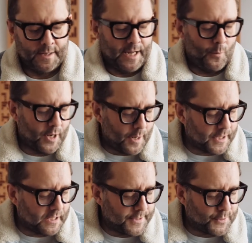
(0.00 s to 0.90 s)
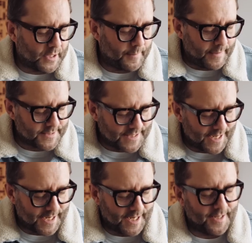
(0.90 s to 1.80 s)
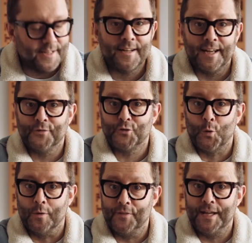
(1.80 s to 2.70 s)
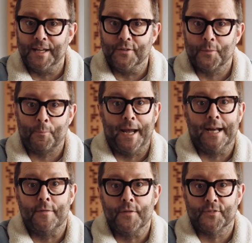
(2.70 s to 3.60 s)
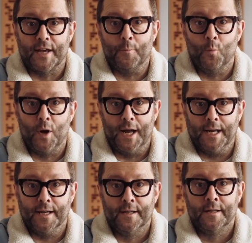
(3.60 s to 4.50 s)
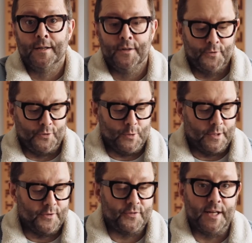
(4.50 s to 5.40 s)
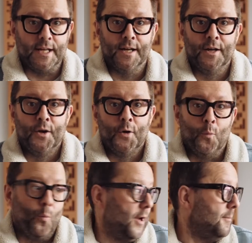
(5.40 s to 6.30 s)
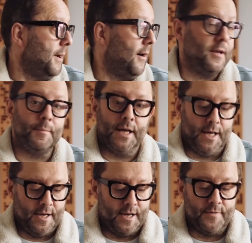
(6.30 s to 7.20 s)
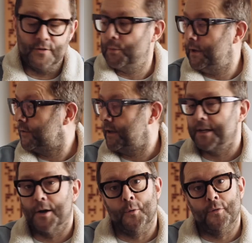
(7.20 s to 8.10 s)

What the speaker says: Now, what I'm going to be talking about today is two of these paired in the same way. So you can see one behind me here, and this one is going to go